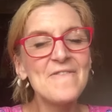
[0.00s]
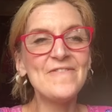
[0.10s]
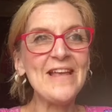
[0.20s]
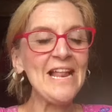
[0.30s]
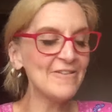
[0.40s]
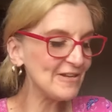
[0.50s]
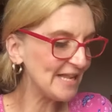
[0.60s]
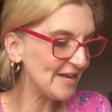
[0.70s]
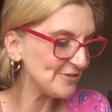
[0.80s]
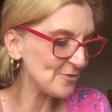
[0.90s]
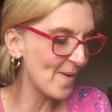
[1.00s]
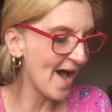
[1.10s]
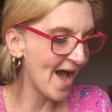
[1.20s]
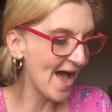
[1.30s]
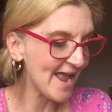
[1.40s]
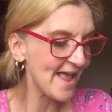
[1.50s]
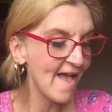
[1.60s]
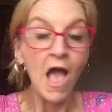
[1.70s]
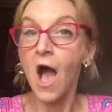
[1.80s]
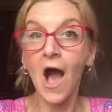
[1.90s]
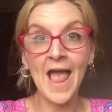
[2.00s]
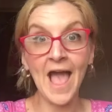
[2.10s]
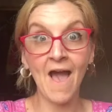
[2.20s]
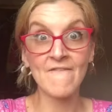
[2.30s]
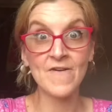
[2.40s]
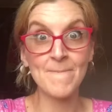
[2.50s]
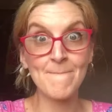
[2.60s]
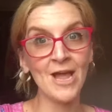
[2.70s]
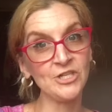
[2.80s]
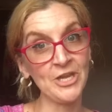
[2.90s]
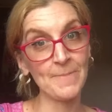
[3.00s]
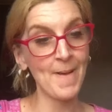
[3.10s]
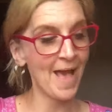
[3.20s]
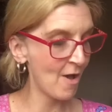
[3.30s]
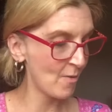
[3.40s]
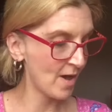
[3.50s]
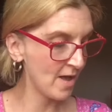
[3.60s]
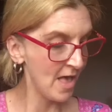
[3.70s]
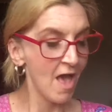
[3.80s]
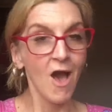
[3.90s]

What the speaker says: feeling relieved to why I have a magic power.